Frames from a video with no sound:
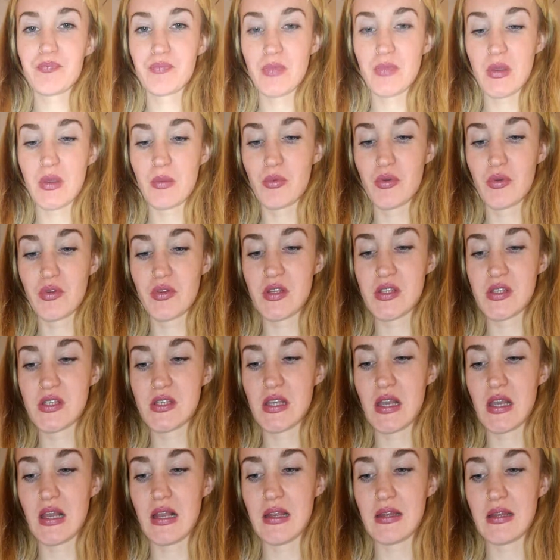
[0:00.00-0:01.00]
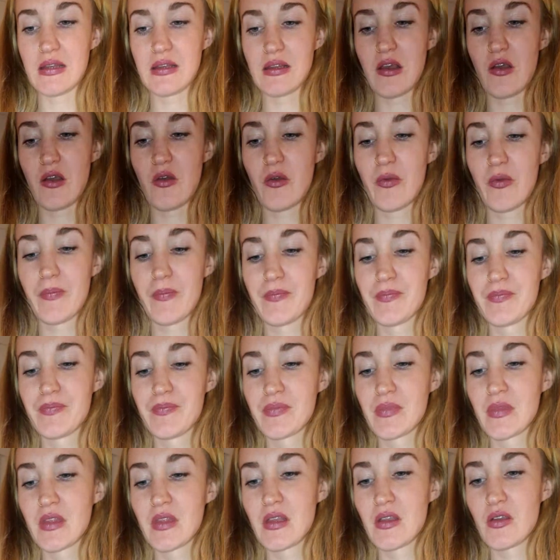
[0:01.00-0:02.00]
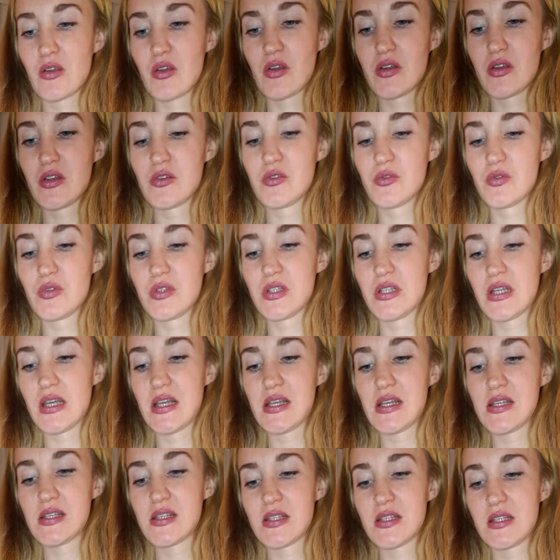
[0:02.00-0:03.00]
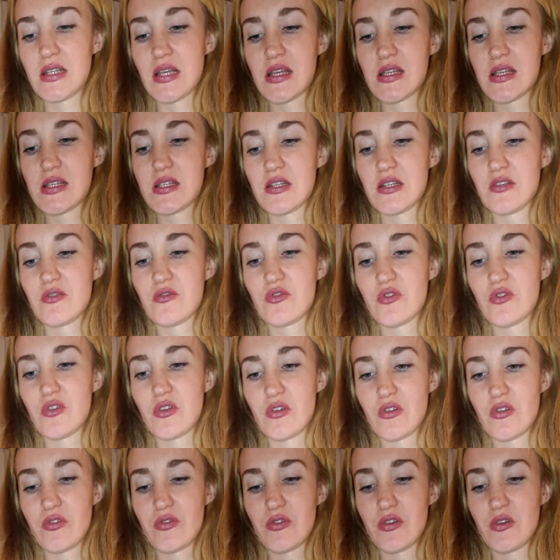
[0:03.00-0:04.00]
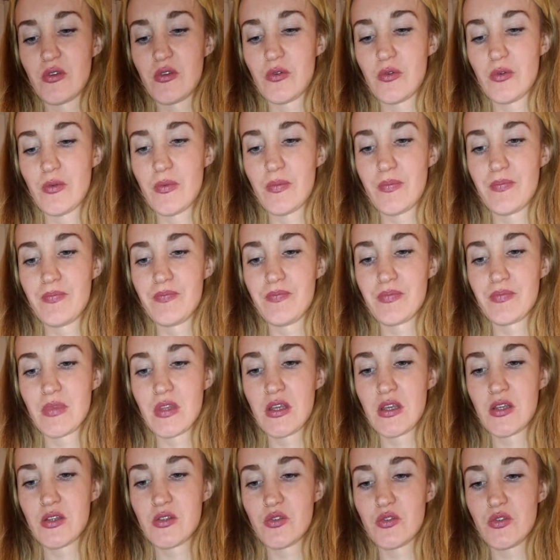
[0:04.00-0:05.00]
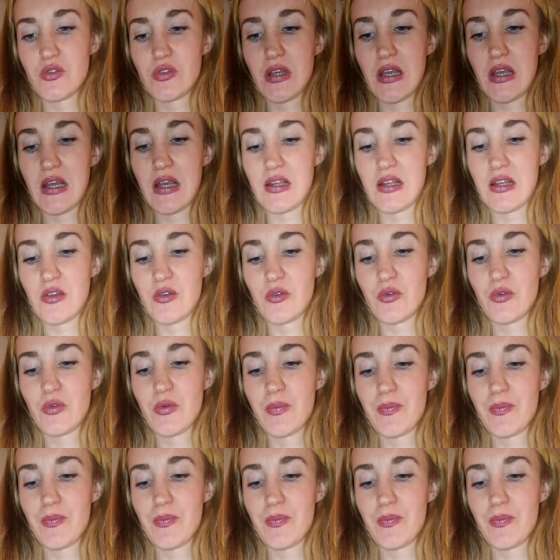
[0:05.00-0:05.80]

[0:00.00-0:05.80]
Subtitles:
put the salad now gonna do a taste test in front of you to tell you